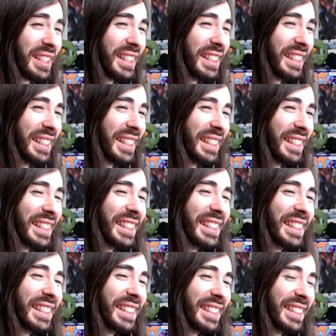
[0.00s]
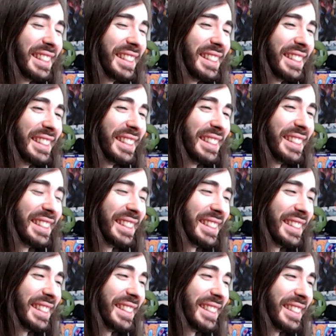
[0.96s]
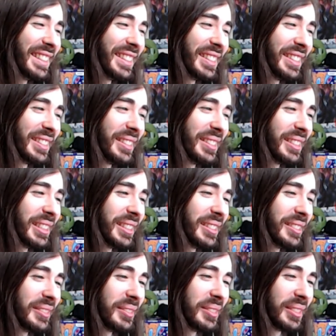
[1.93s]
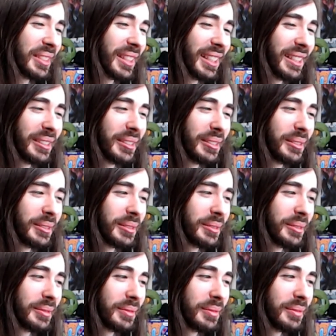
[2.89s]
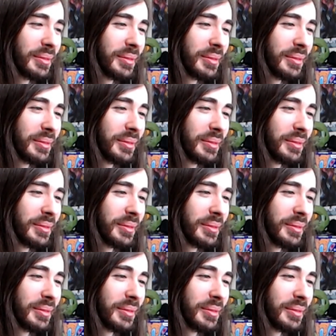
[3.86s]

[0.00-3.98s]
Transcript: The person shown says nothing.